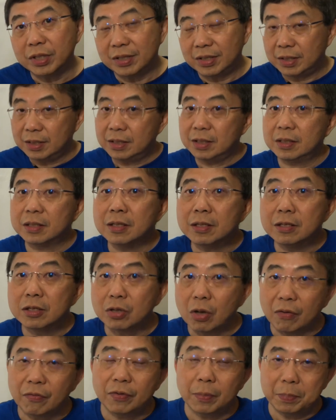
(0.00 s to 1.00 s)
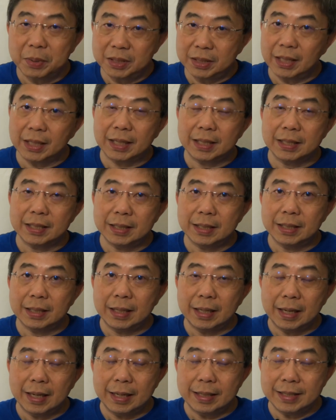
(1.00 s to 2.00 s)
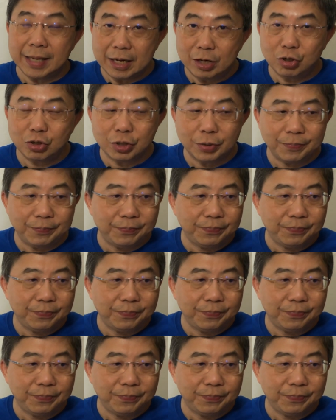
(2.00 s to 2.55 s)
the citizens of a particular nation.